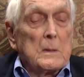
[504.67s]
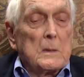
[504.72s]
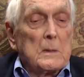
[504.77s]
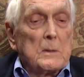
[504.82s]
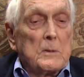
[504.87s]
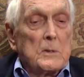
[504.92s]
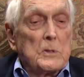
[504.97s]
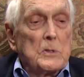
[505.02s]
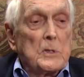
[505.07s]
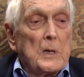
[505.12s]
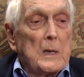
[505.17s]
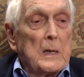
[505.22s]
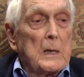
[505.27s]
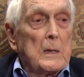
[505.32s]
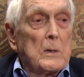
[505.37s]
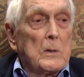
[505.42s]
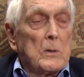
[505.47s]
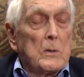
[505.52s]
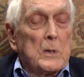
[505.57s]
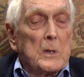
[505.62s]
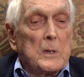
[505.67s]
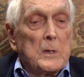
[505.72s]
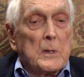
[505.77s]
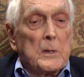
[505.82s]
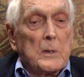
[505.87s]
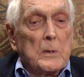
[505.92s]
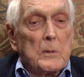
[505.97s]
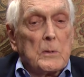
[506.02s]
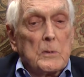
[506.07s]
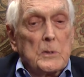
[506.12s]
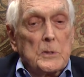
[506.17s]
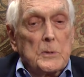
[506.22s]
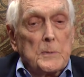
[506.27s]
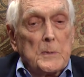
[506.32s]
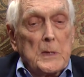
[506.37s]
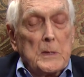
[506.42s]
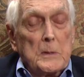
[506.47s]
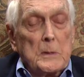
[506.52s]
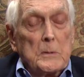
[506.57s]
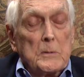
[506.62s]
the giant no hitter, which
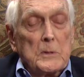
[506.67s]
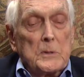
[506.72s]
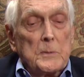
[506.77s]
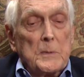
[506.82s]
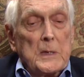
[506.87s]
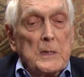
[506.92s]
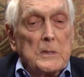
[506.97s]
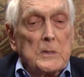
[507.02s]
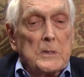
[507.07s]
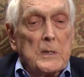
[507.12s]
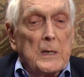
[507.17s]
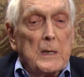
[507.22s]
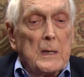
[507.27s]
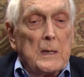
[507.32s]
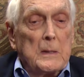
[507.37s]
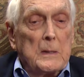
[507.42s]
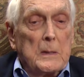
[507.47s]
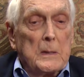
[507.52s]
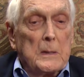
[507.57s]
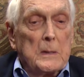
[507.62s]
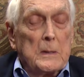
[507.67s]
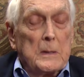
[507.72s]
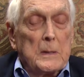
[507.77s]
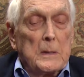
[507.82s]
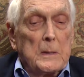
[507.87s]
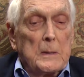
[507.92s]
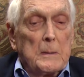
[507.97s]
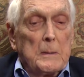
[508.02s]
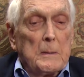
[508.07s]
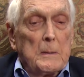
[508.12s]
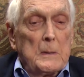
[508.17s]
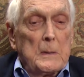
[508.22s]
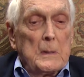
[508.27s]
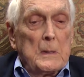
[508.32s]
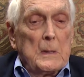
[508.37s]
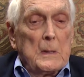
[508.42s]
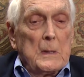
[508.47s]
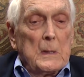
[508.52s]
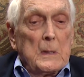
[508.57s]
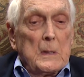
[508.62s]
my, was my second, uh,
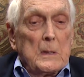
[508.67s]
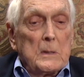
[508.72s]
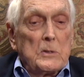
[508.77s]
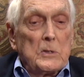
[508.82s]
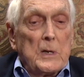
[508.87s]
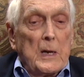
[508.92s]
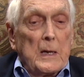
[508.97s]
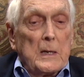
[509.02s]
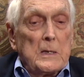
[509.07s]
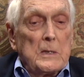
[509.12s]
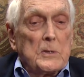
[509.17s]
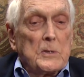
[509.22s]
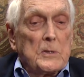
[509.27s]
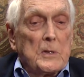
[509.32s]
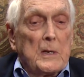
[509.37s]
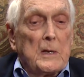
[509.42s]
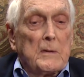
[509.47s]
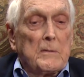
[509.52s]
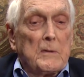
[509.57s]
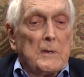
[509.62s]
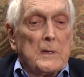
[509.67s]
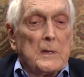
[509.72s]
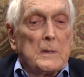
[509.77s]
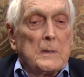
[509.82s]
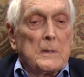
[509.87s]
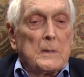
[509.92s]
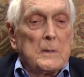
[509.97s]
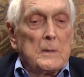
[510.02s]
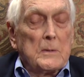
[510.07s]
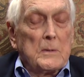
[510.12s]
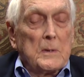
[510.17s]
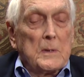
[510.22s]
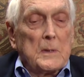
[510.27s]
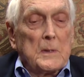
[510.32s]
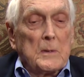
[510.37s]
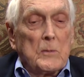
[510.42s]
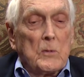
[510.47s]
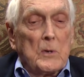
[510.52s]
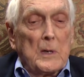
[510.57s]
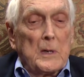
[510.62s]
Jackie saved it. Uh,
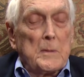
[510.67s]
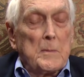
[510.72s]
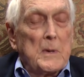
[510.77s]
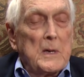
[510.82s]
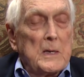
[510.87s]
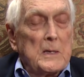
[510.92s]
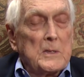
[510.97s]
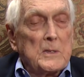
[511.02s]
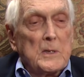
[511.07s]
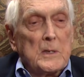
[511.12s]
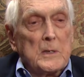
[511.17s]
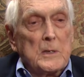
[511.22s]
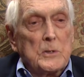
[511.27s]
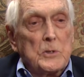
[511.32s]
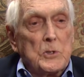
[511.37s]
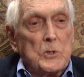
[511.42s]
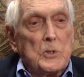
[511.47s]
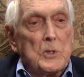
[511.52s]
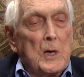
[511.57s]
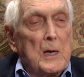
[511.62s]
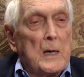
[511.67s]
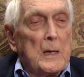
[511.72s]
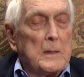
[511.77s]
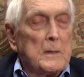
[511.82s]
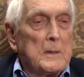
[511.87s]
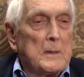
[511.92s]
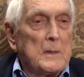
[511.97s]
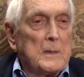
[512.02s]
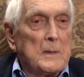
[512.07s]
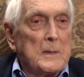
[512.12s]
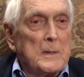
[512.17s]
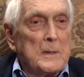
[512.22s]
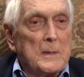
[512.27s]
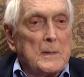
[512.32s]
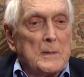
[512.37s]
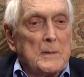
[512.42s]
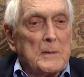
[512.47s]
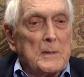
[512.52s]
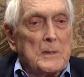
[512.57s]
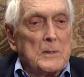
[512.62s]
Willie Mays hit a shot
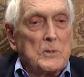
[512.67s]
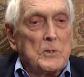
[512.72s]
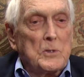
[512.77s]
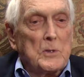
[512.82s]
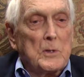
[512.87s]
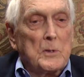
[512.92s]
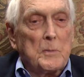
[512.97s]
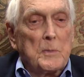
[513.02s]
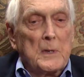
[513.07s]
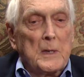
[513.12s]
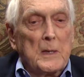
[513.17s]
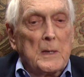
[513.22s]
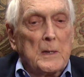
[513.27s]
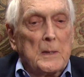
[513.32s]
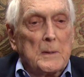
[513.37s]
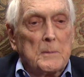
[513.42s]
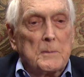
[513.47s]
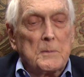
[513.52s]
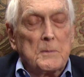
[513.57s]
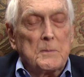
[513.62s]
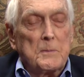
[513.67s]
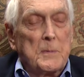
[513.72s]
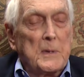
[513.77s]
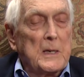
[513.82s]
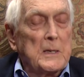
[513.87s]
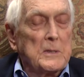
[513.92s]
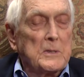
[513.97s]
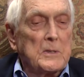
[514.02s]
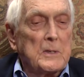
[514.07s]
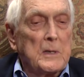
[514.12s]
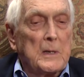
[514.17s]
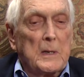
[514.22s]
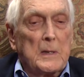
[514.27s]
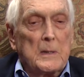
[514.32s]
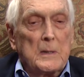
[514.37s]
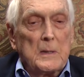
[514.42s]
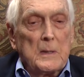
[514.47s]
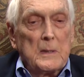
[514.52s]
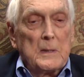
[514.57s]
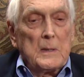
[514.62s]
uh, that should have been a base hit.
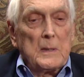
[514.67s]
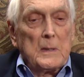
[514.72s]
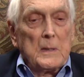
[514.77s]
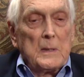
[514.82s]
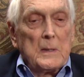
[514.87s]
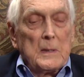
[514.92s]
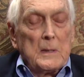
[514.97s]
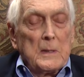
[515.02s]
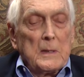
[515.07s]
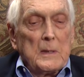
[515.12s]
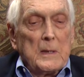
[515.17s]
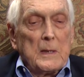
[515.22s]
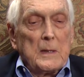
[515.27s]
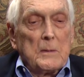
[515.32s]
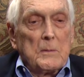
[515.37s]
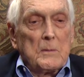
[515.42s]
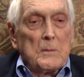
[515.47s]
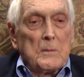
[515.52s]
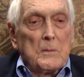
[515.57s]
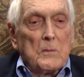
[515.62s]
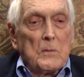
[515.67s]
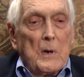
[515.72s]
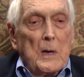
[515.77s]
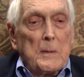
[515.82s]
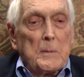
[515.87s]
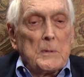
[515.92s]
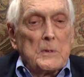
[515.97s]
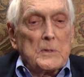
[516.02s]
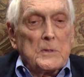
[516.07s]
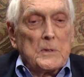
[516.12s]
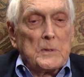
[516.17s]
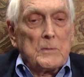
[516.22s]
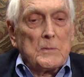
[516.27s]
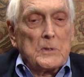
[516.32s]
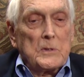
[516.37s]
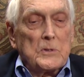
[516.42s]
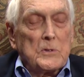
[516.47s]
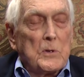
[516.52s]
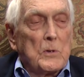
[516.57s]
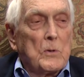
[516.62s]
And Robinson
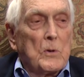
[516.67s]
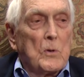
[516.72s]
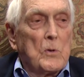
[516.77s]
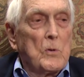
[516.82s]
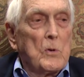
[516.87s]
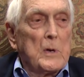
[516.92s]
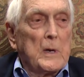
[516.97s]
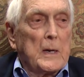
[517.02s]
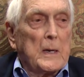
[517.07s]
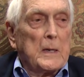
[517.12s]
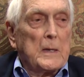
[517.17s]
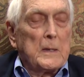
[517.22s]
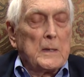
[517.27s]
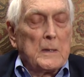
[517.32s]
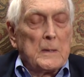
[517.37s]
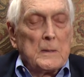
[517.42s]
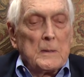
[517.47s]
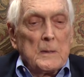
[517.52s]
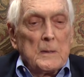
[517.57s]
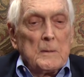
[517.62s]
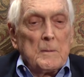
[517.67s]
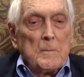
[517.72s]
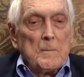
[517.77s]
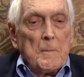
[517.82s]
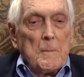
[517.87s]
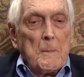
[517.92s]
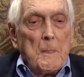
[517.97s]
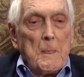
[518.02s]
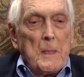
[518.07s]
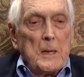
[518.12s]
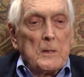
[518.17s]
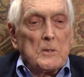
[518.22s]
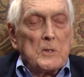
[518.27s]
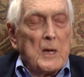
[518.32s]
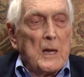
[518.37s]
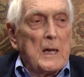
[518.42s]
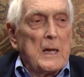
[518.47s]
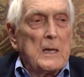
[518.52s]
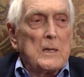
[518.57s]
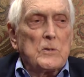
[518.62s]
was so quick. His
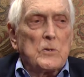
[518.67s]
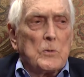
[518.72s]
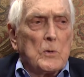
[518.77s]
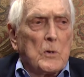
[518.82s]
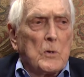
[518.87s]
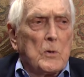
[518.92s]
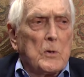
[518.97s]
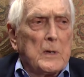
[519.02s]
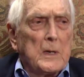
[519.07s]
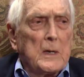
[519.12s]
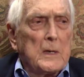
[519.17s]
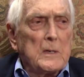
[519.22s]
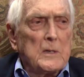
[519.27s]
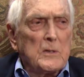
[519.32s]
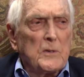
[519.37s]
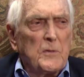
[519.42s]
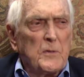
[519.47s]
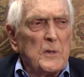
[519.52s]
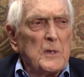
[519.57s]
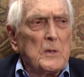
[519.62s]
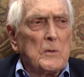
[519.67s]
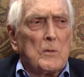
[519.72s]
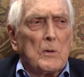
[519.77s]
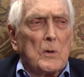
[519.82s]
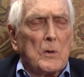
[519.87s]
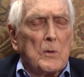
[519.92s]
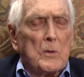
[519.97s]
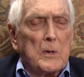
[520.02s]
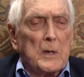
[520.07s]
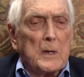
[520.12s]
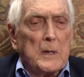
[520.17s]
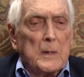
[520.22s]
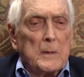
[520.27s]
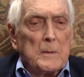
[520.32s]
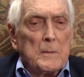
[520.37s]
hands were quick, his feet were quick.